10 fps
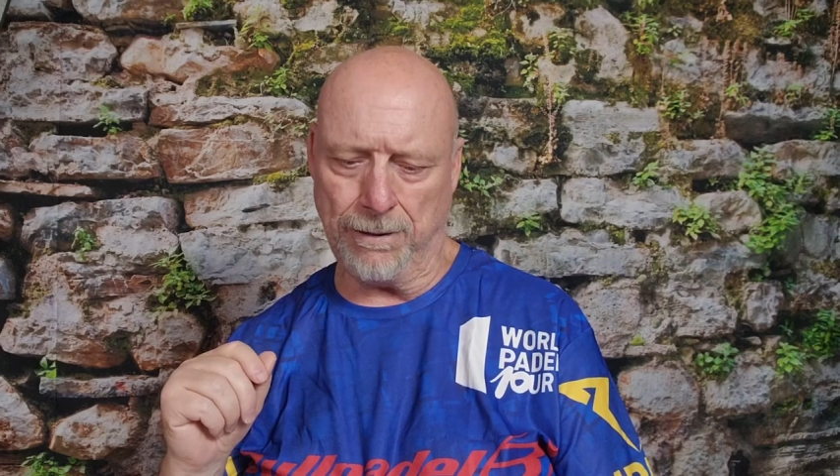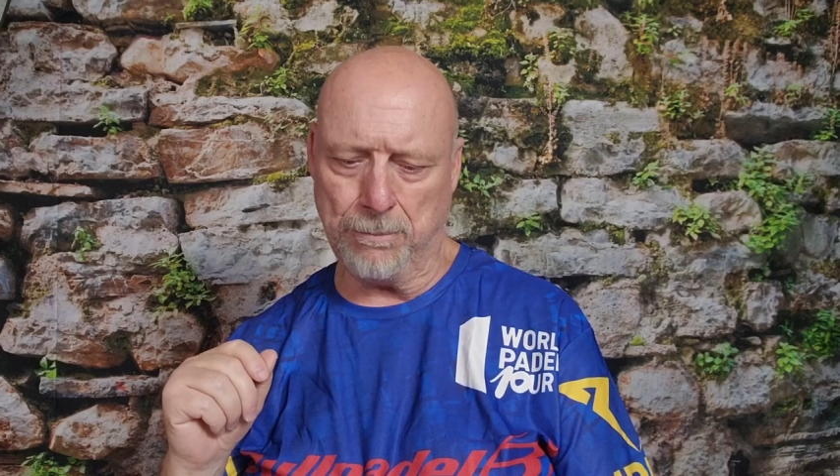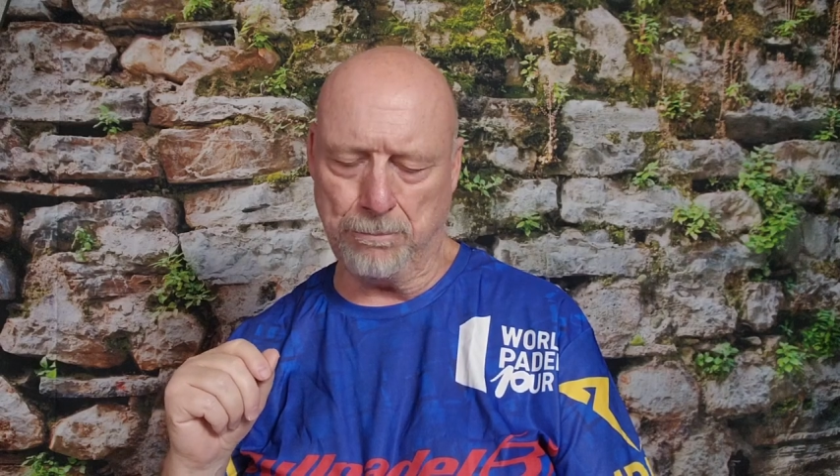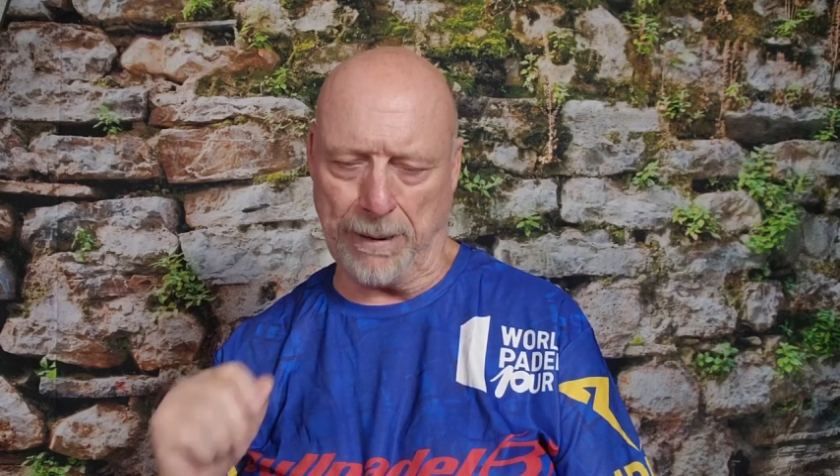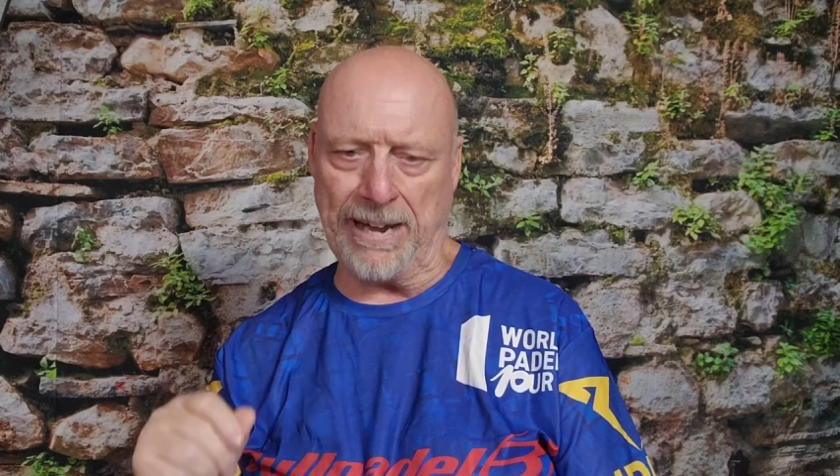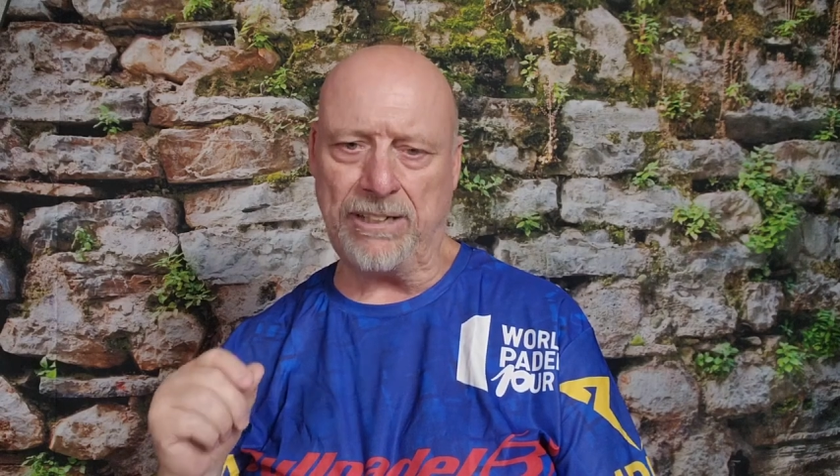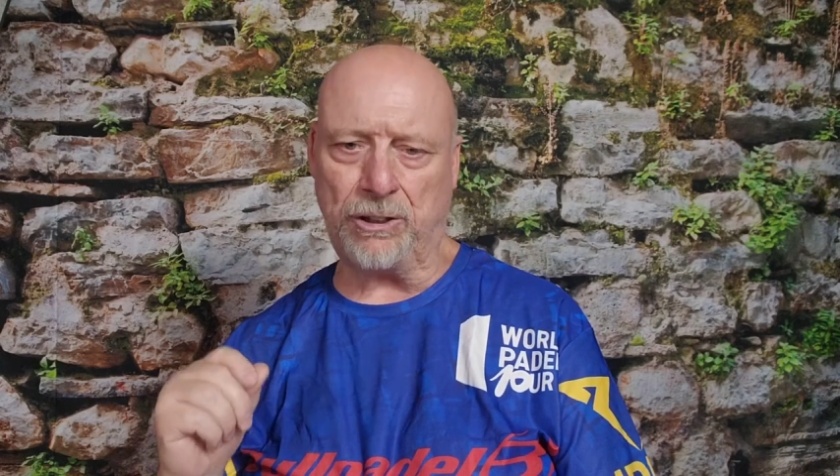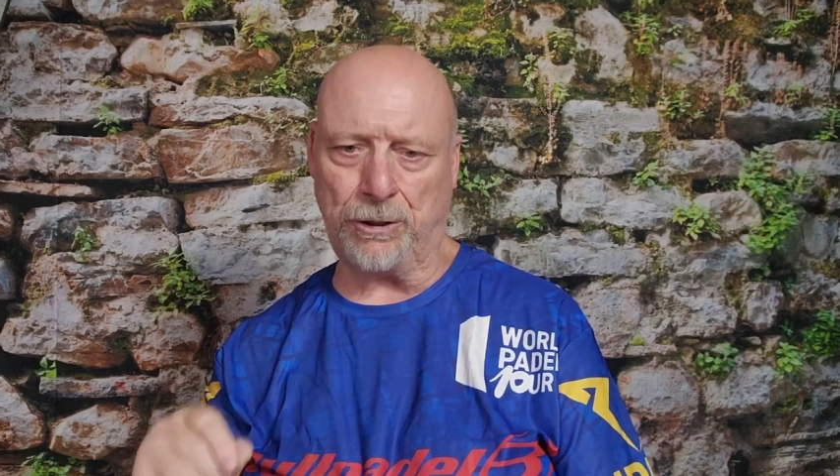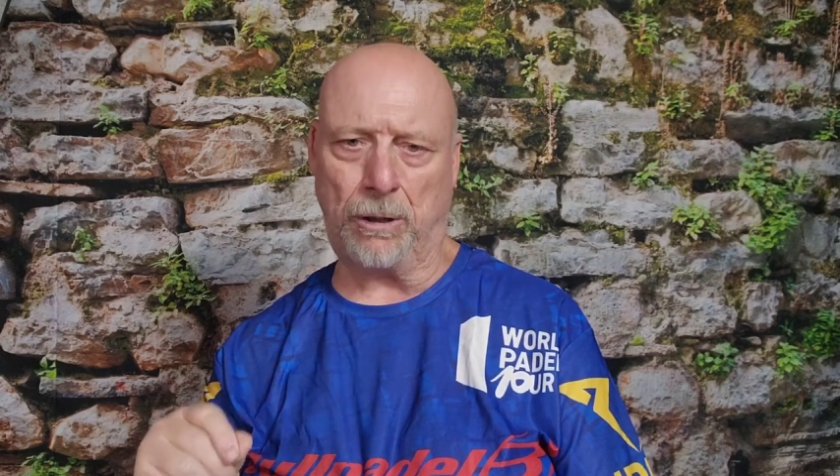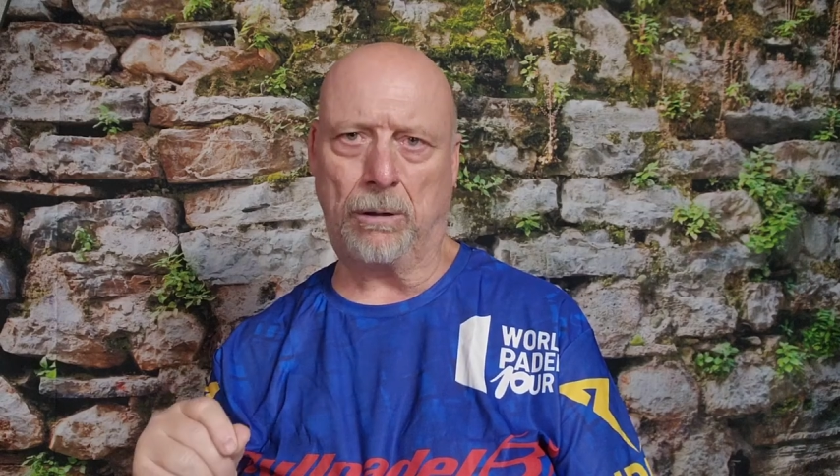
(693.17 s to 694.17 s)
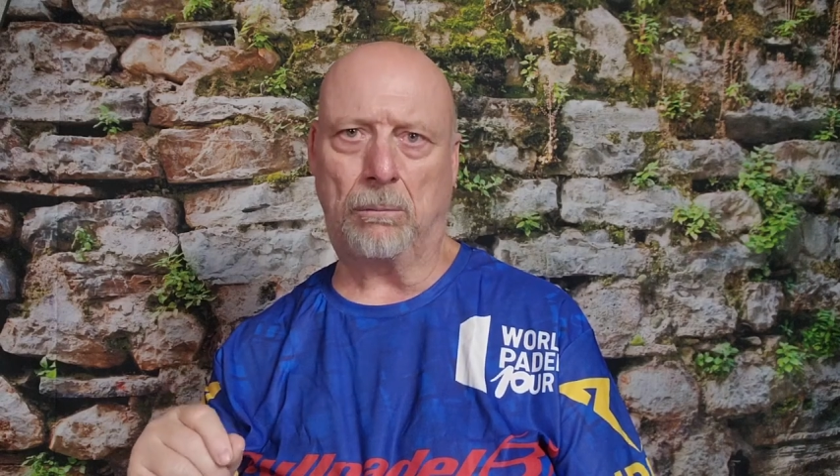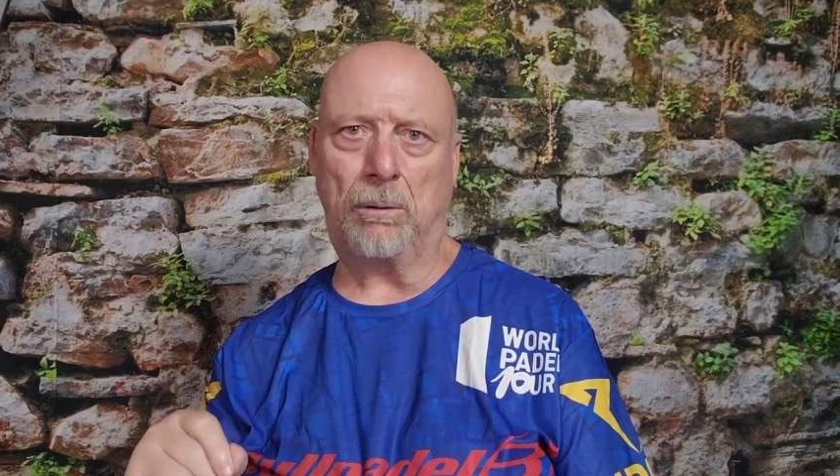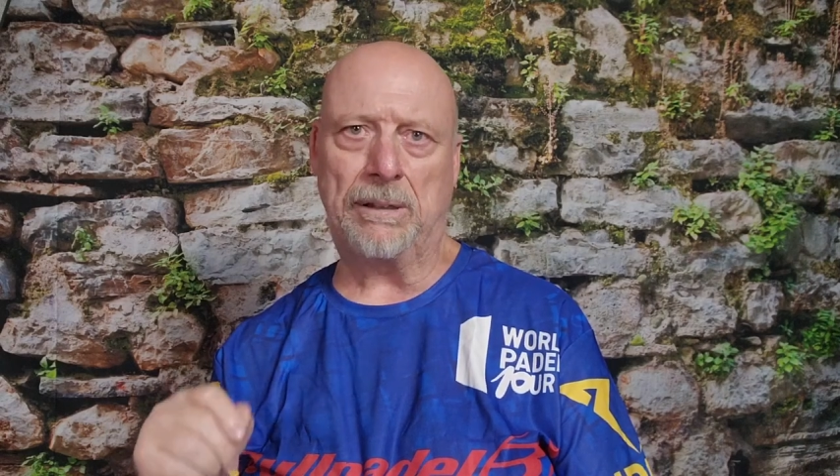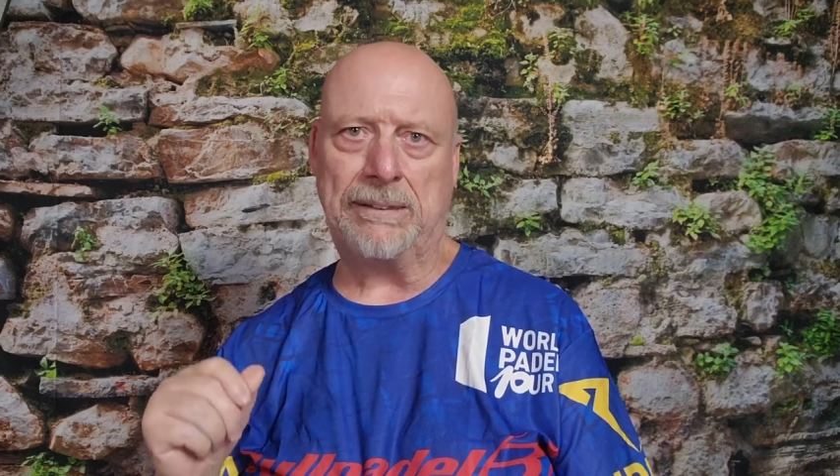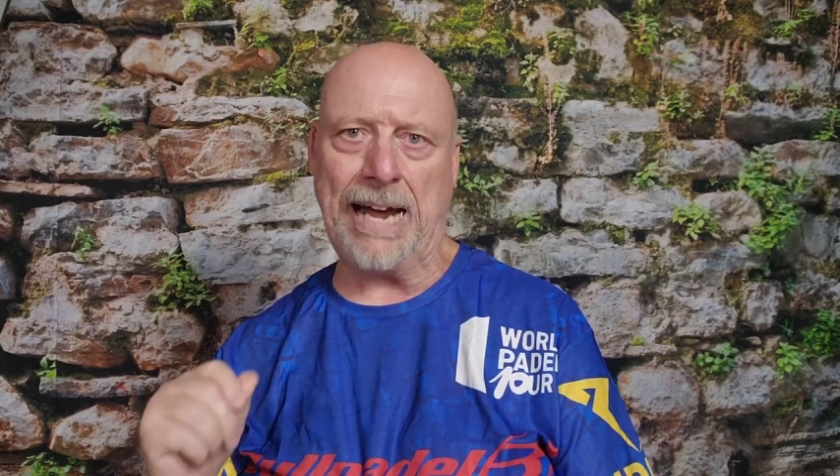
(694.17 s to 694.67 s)
make sure where
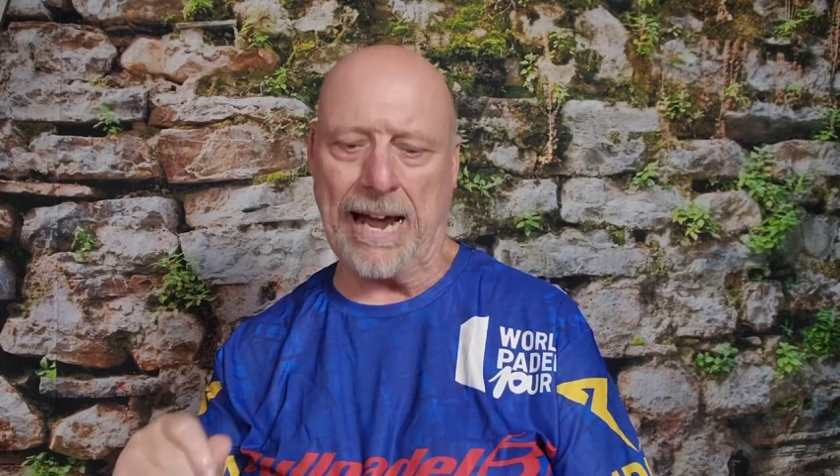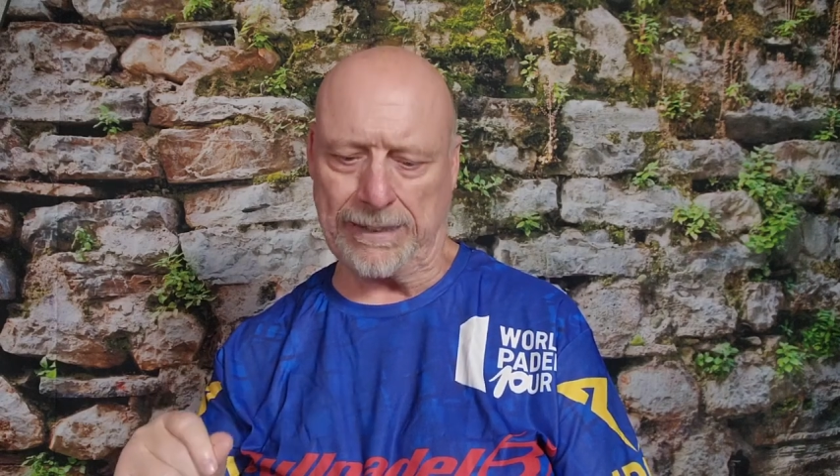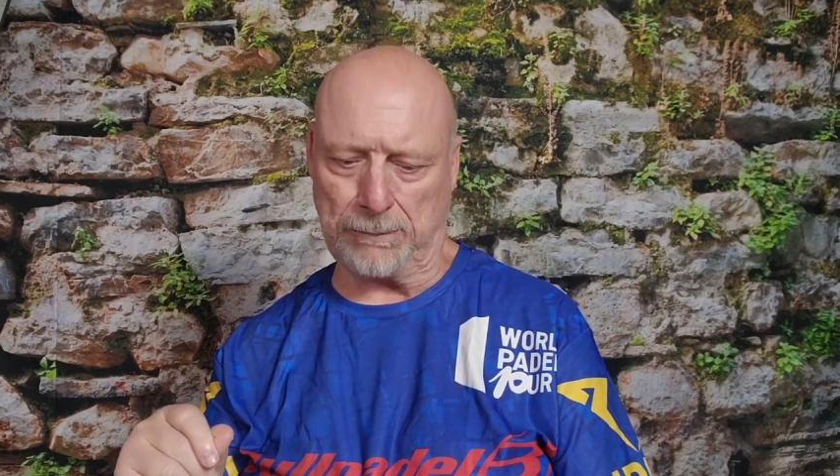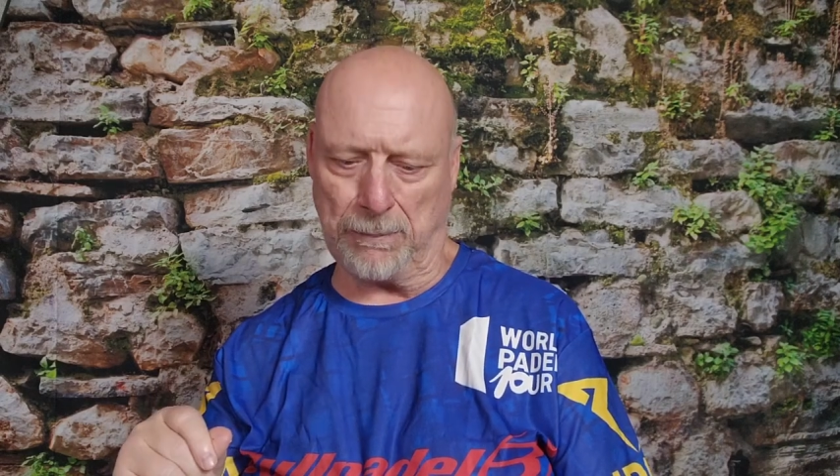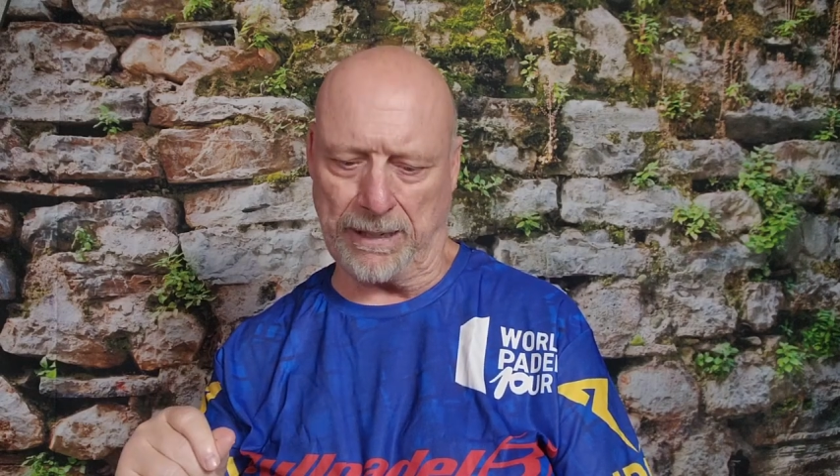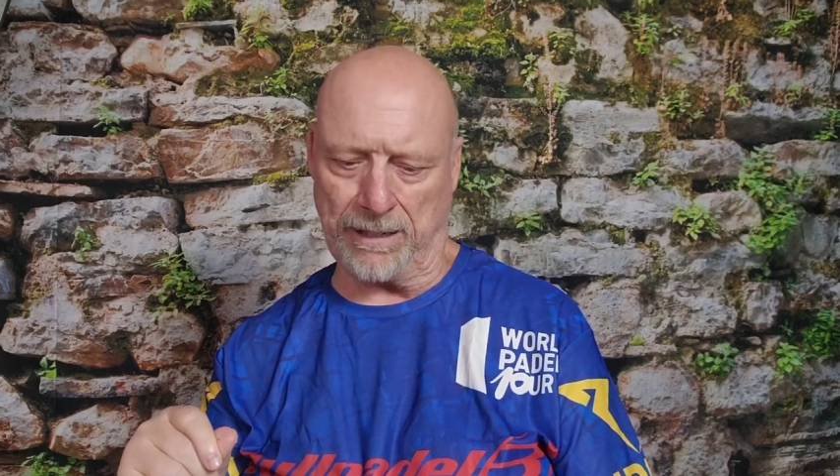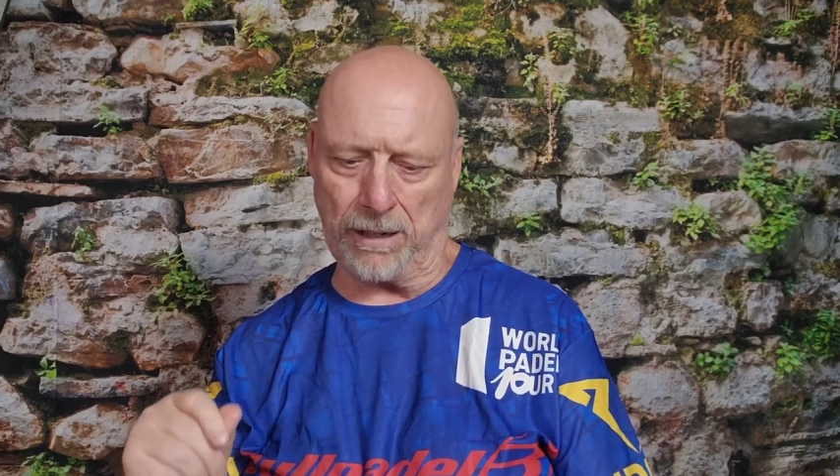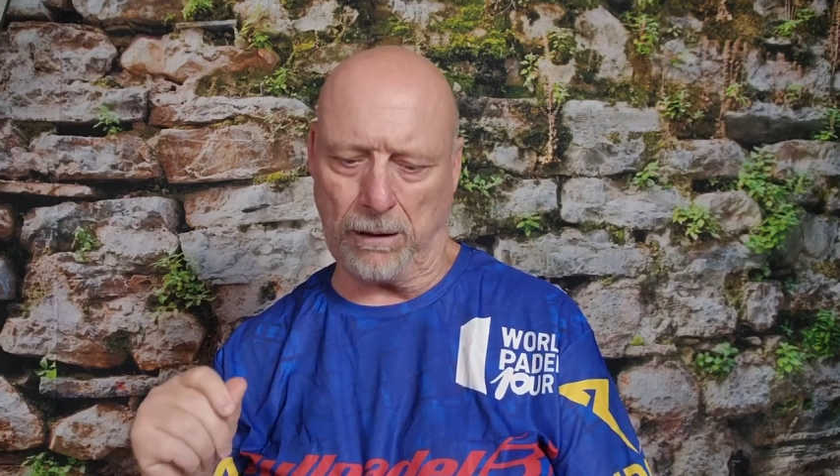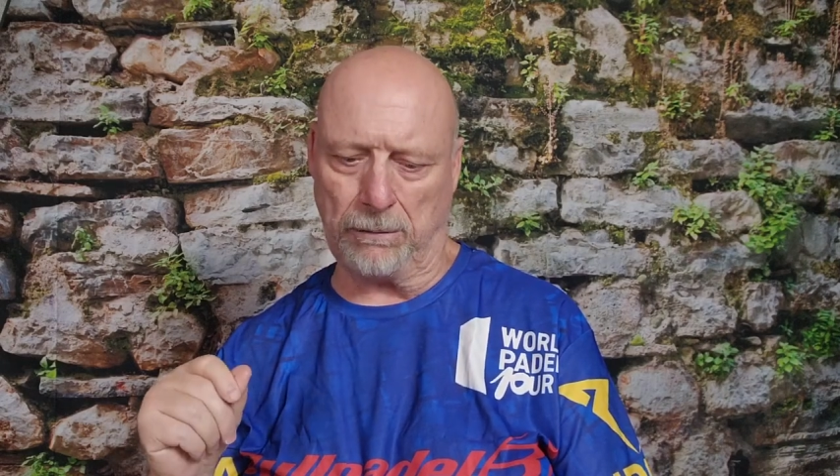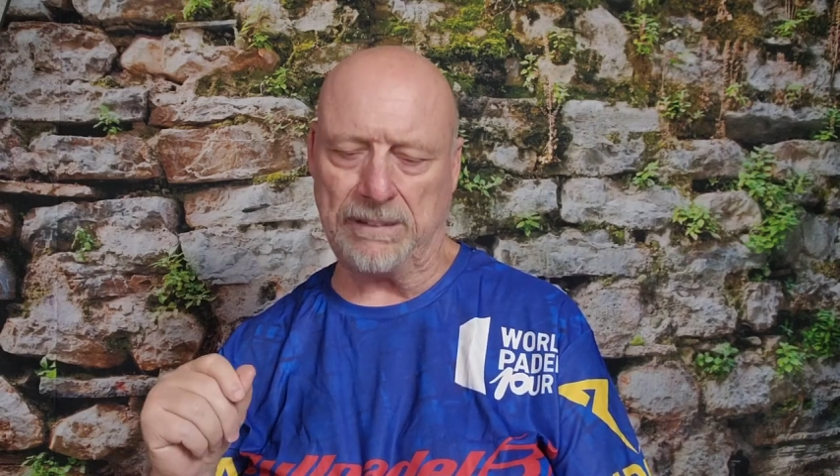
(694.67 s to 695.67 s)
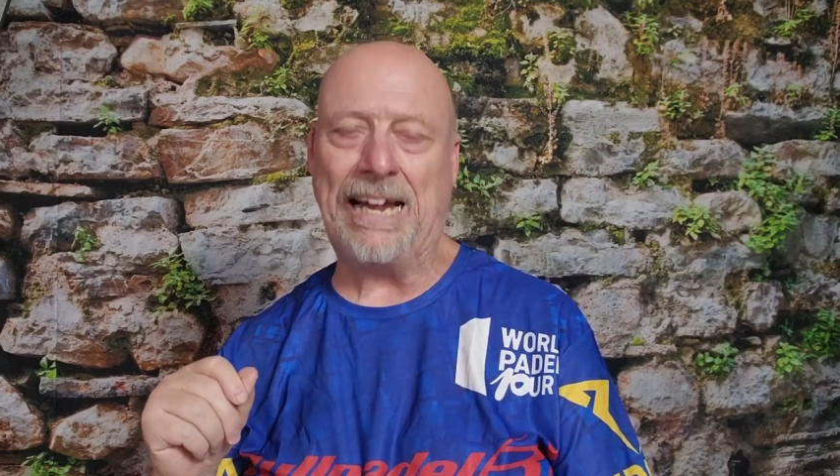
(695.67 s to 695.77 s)
the tax money goes